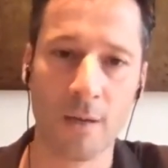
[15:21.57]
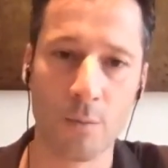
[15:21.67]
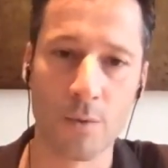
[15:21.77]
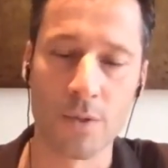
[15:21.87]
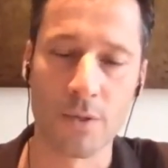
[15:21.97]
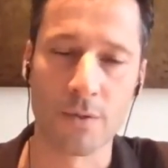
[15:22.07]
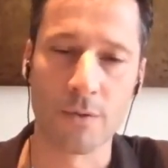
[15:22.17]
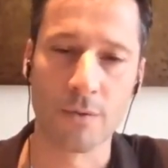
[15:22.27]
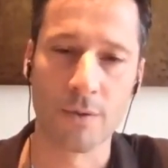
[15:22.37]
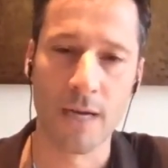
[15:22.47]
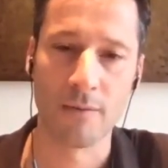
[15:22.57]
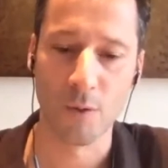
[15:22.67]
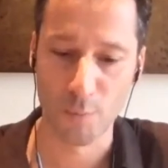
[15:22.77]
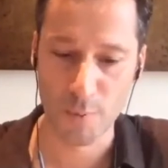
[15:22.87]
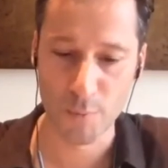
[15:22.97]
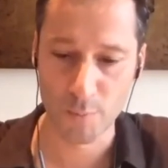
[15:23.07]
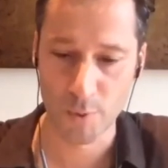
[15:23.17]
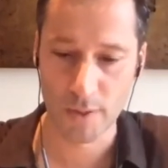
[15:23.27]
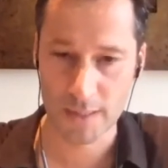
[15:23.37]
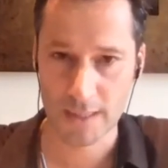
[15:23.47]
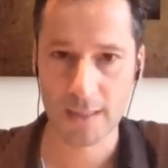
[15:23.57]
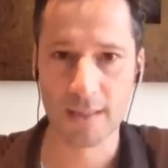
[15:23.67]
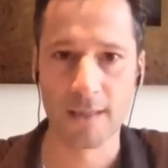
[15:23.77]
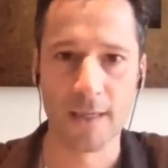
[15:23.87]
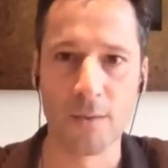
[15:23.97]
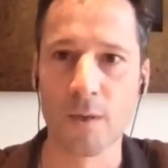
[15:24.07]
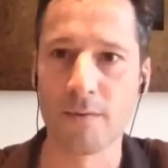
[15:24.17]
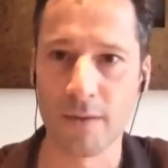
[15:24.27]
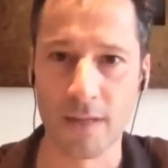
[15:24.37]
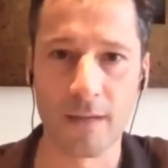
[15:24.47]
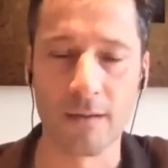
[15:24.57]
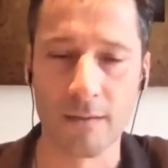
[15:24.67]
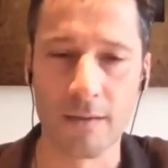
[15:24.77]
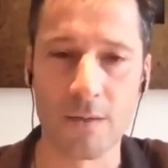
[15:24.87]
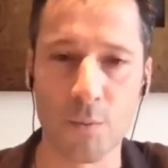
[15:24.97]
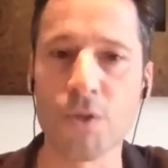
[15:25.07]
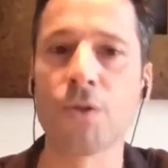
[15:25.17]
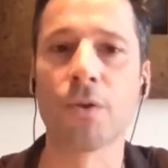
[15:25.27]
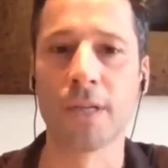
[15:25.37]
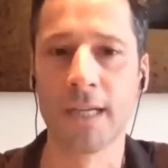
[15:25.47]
was to have open book policy and do everything as we should.